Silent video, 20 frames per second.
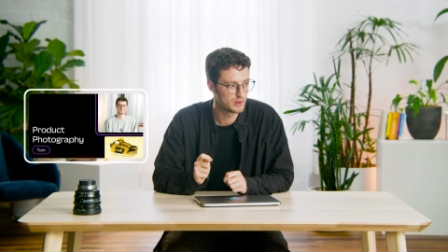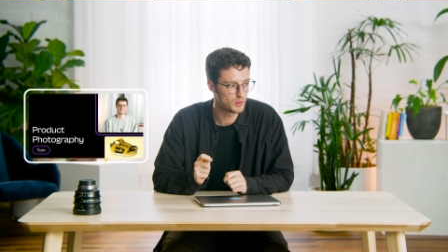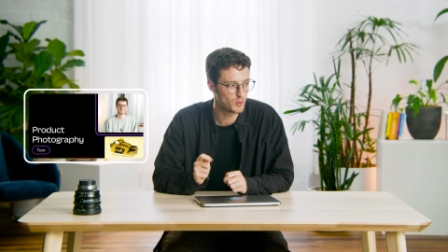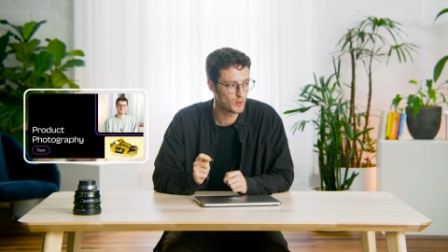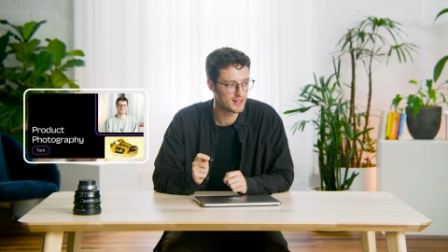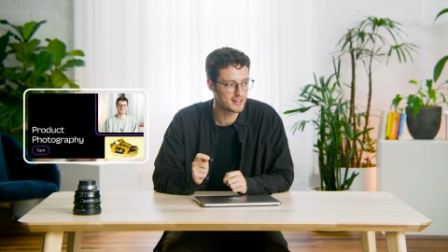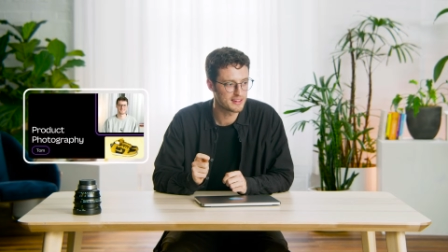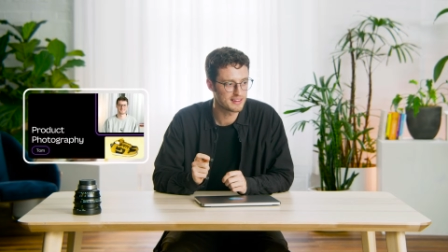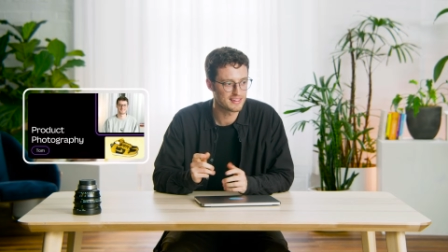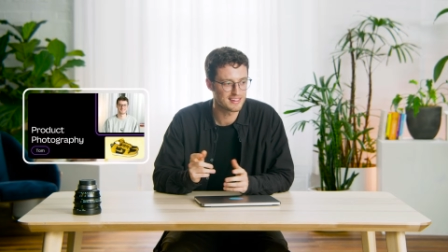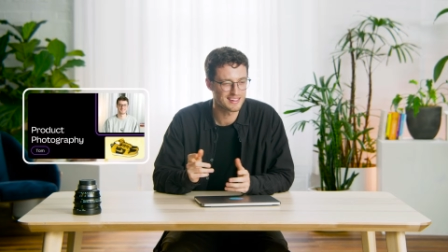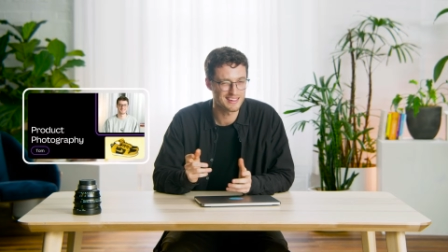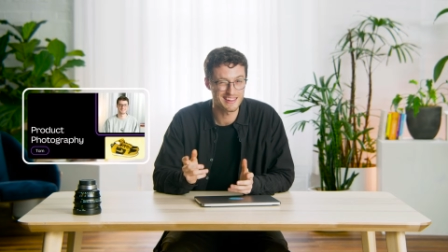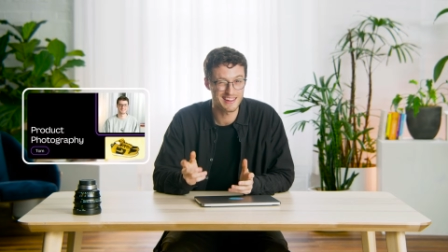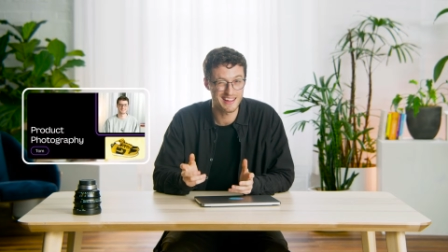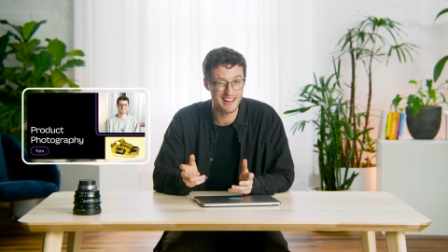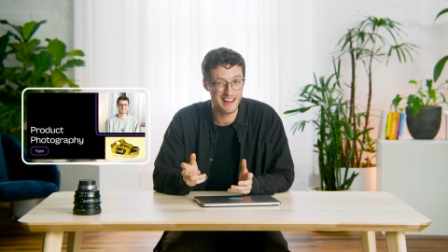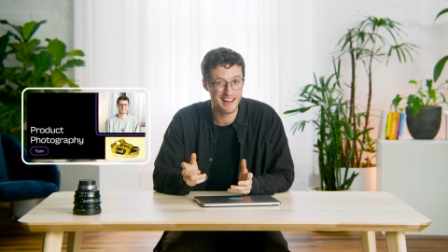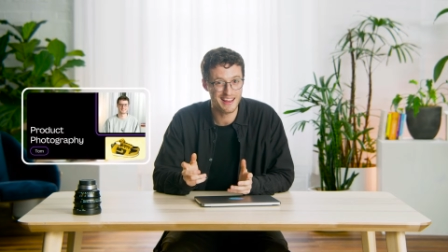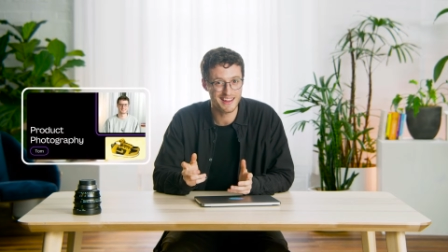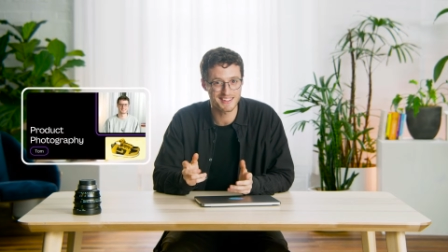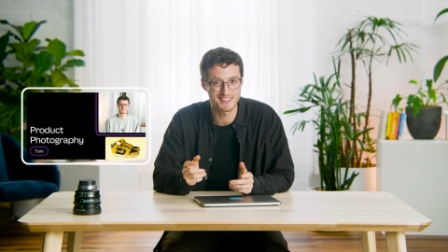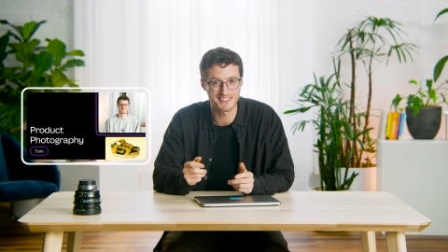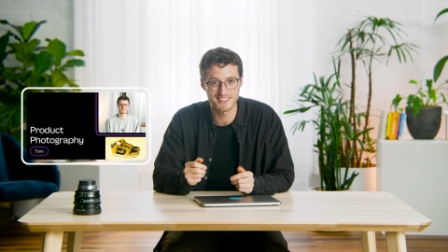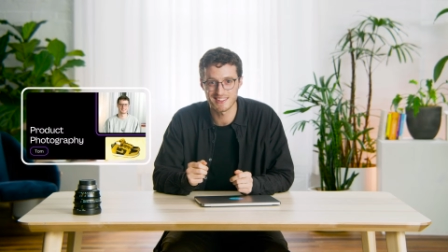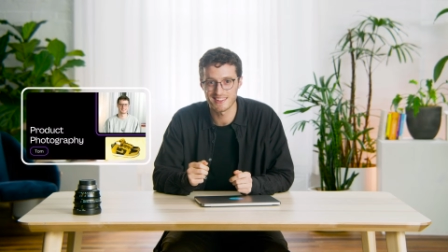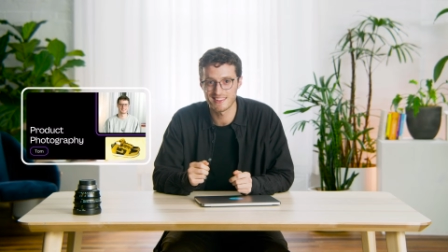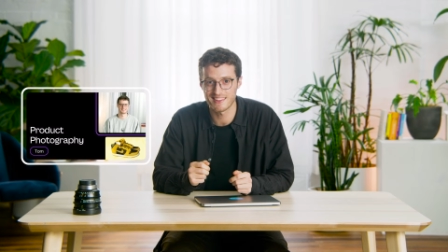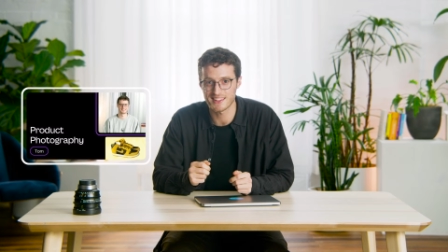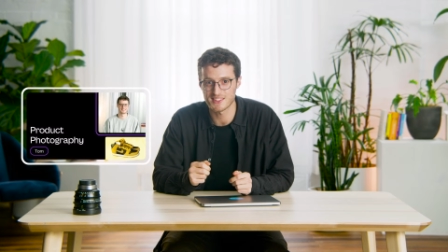well,
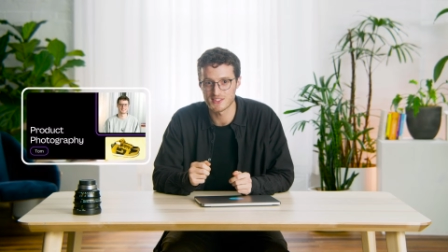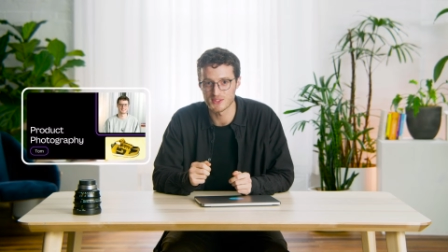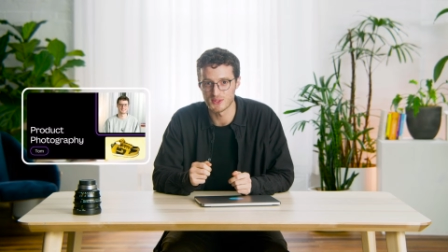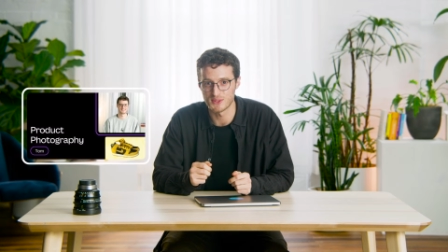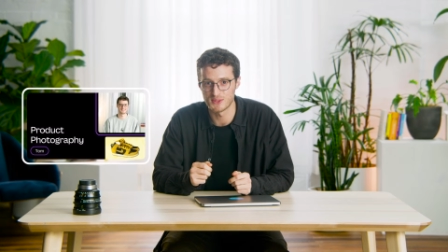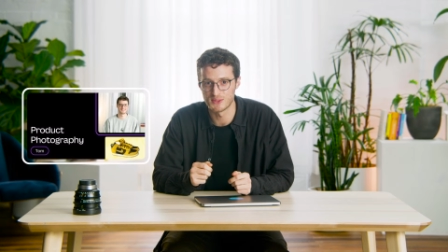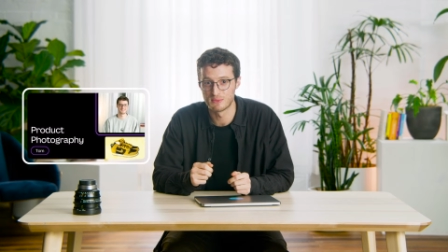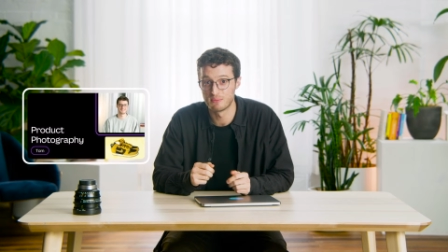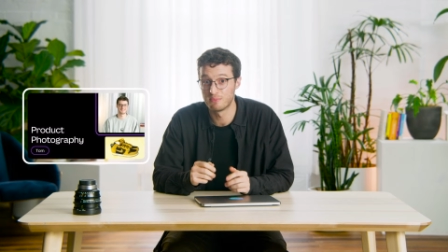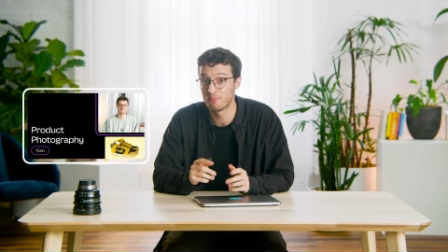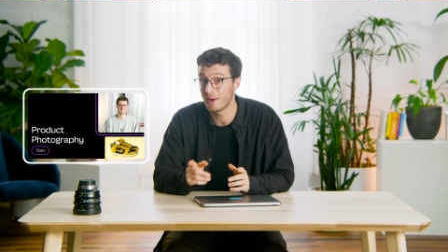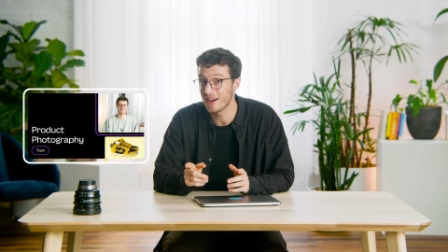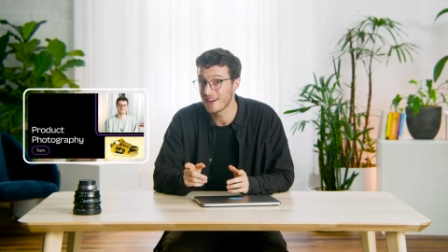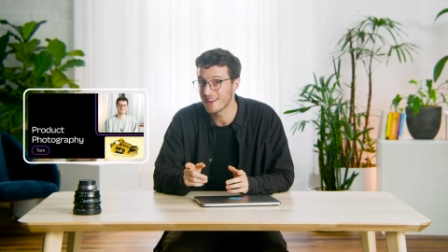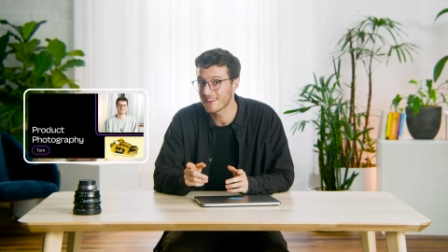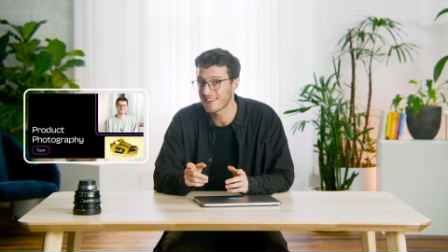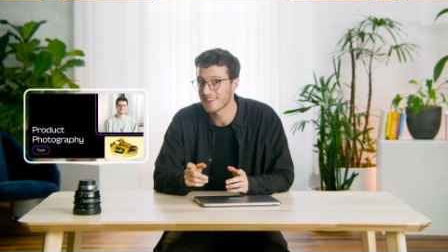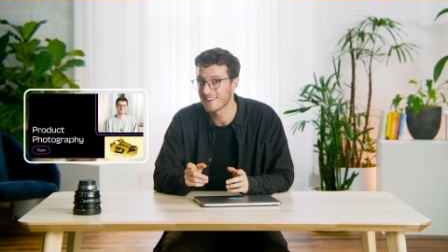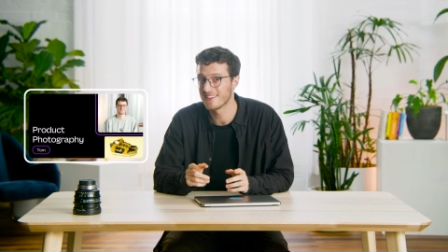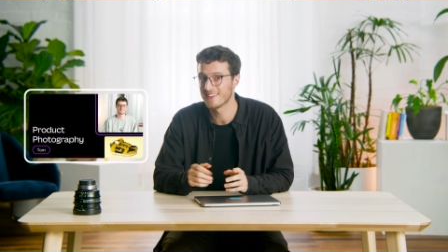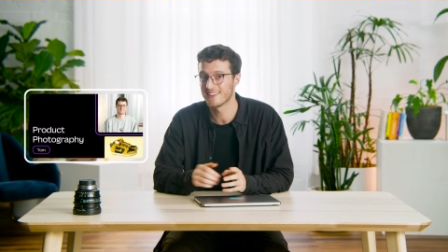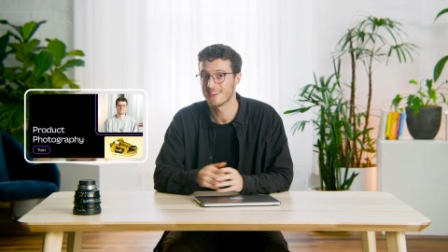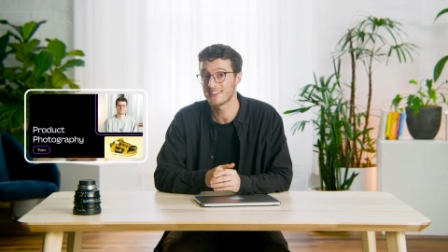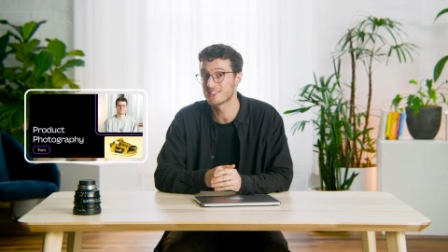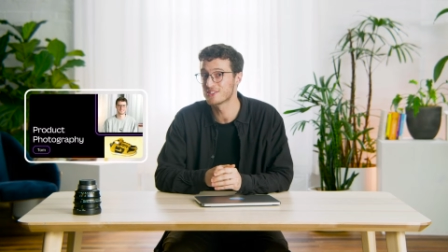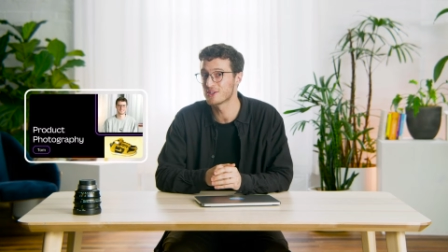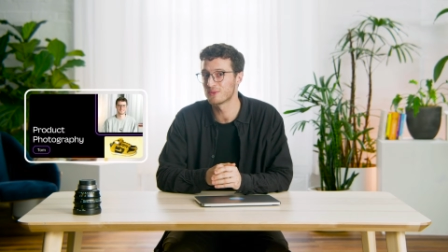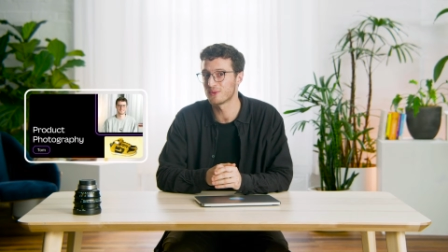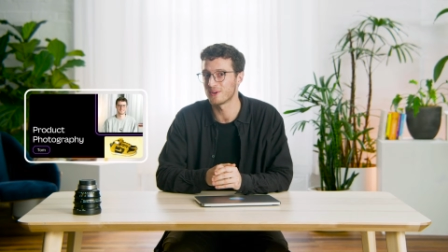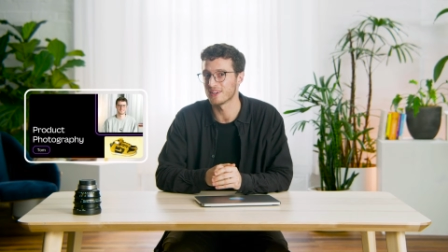actually that's all. But
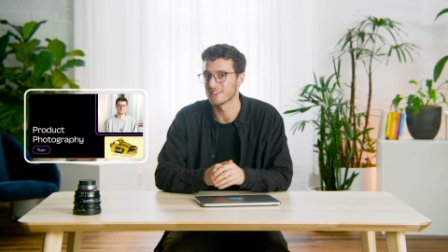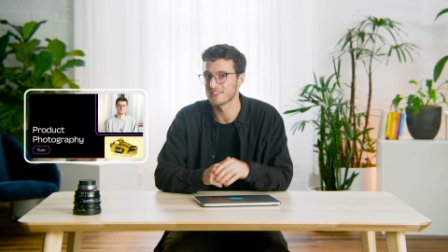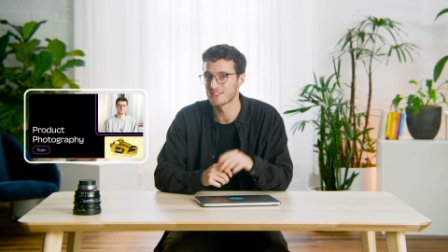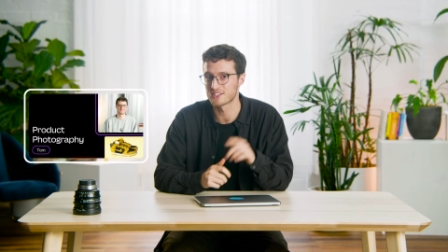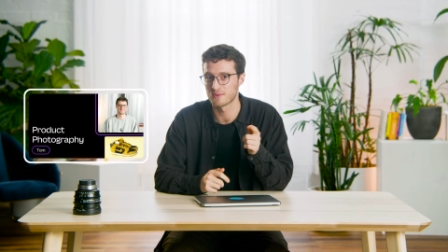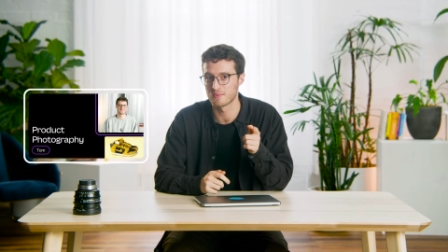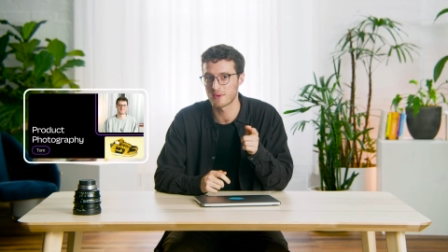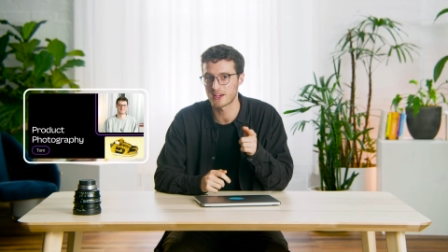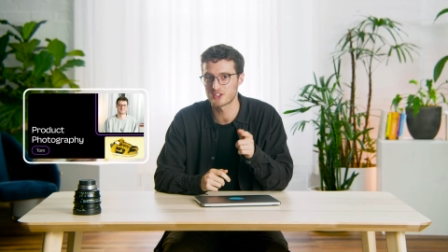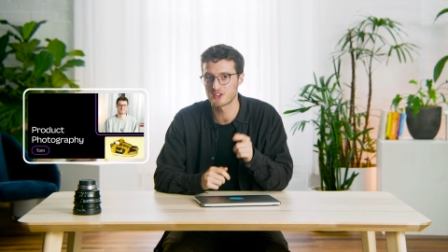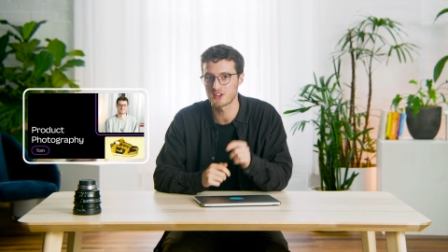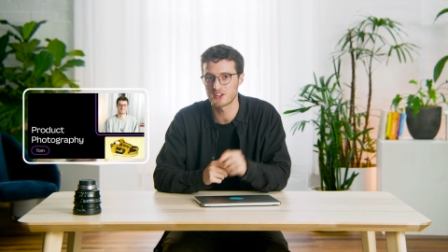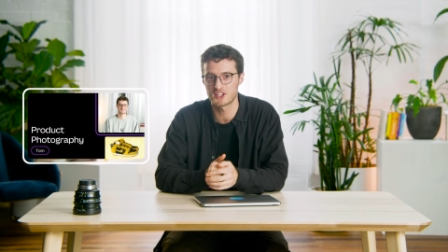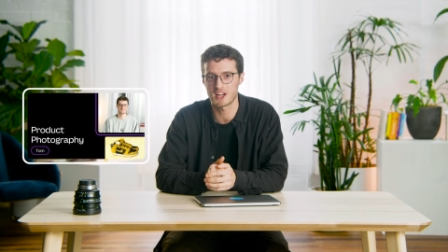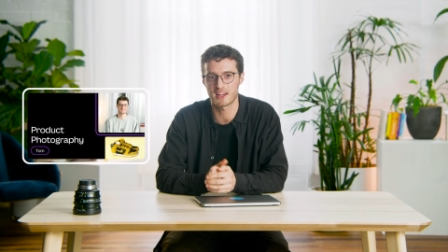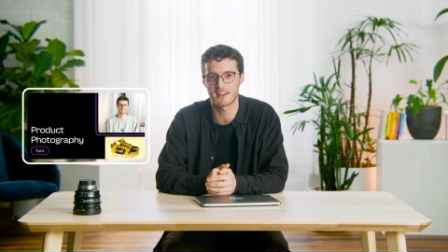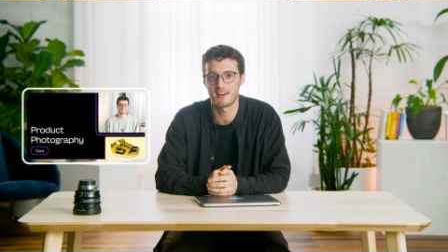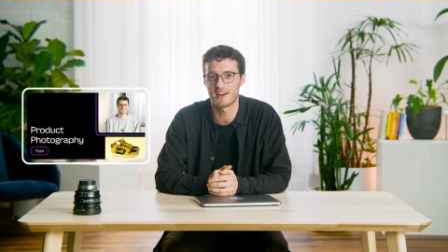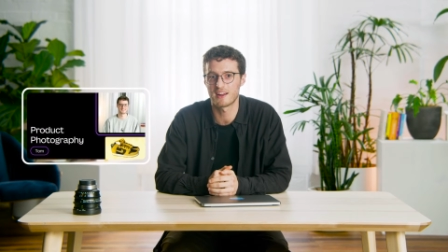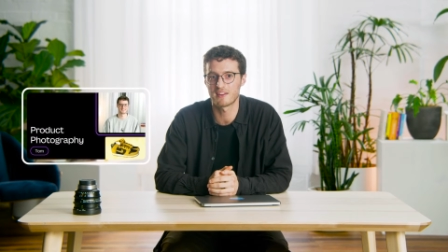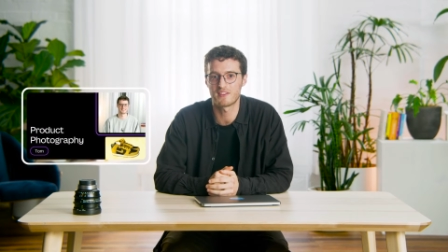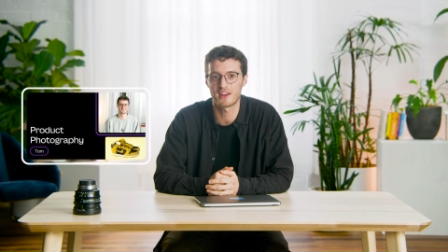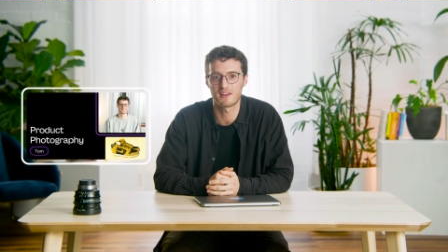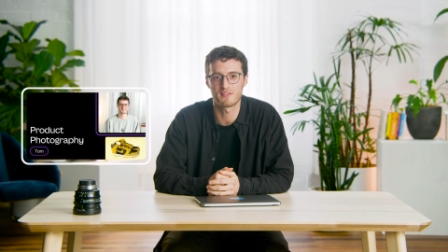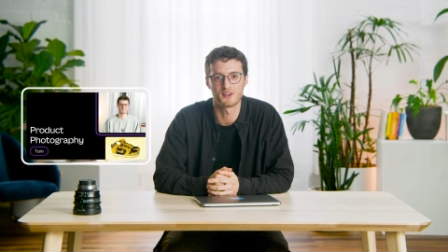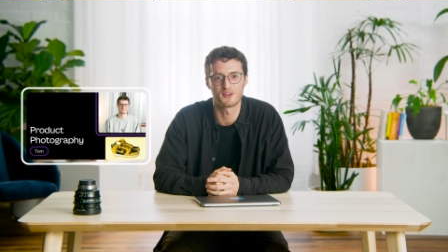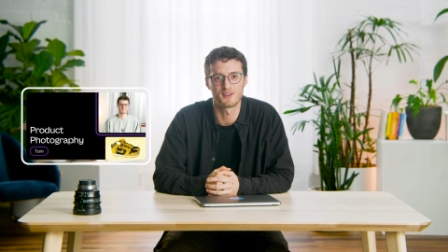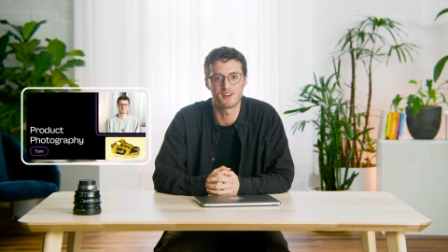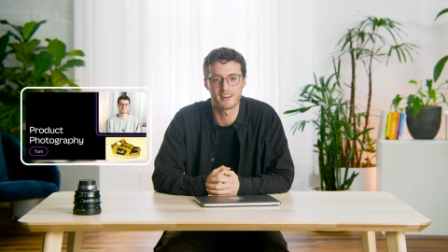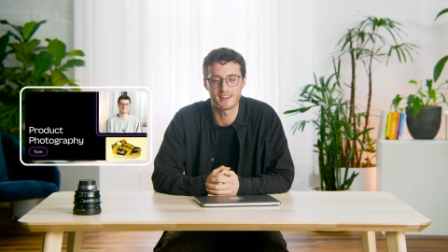it's a good one, so make sure you check it out if you
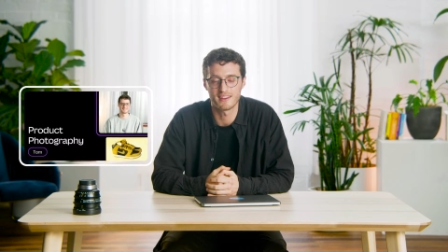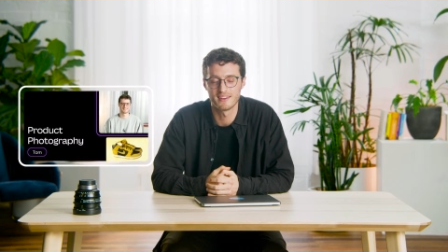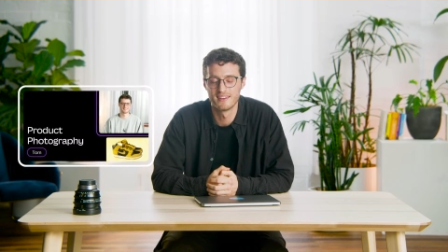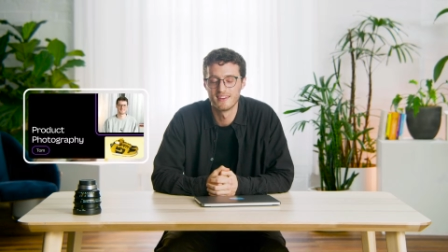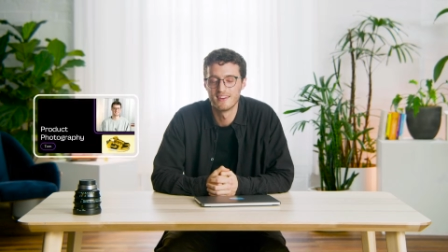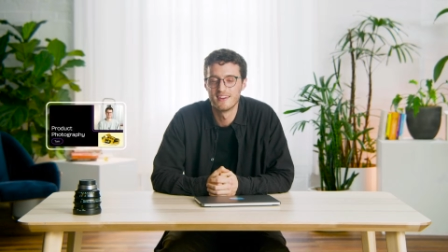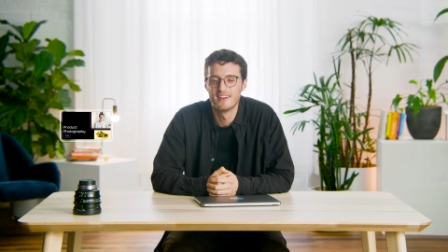haven't already.